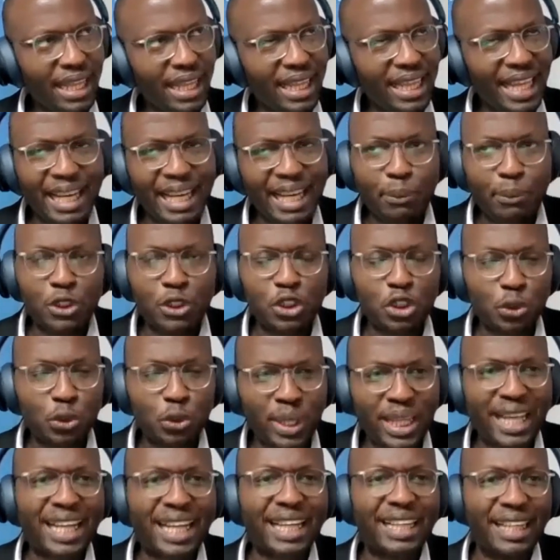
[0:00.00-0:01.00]
they're in a position
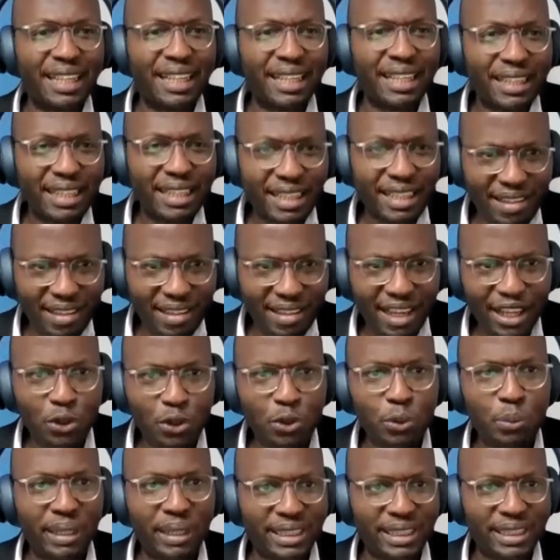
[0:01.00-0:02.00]
where they can hear
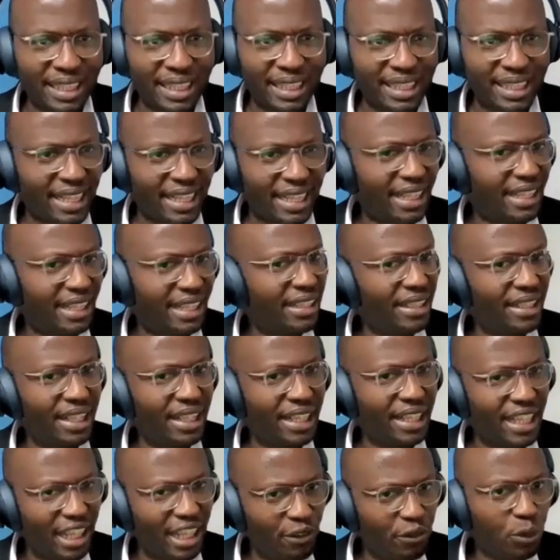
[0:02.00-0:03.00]
you better, they can
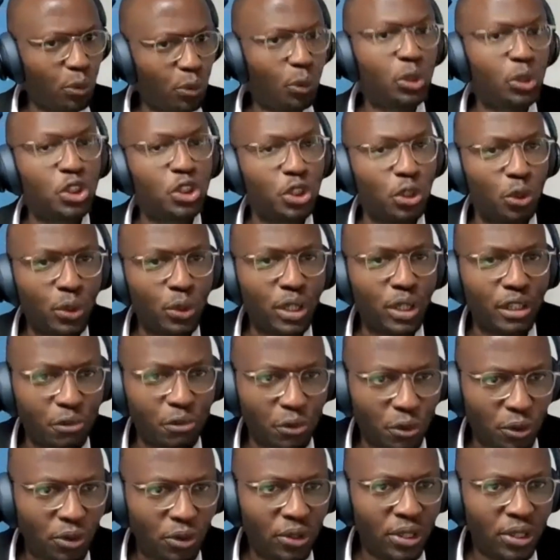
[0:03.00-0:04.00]
uh, give you what you're
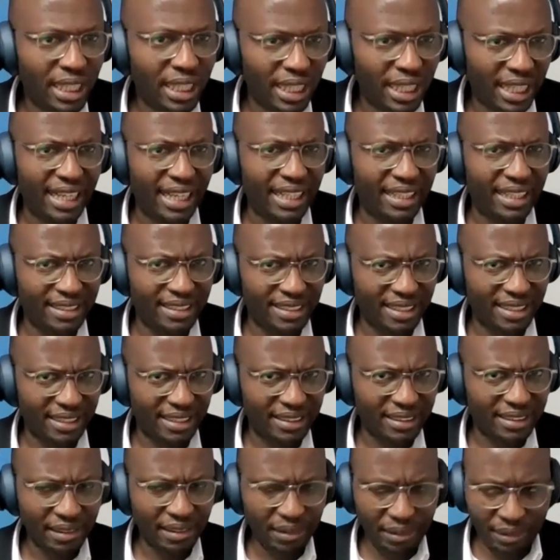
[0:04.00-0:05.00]
looking for uh, in this
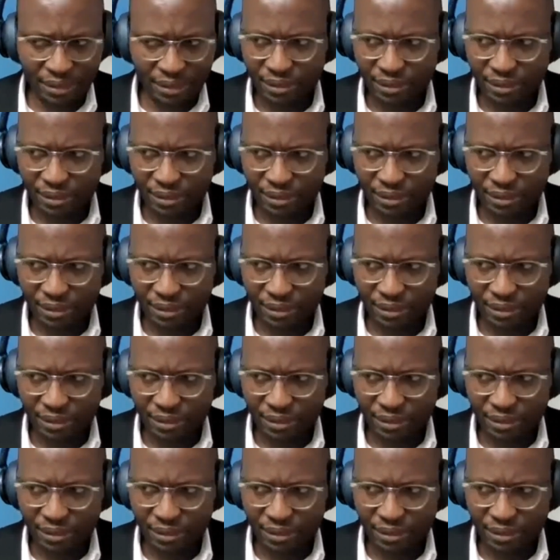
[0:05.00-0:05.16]
case.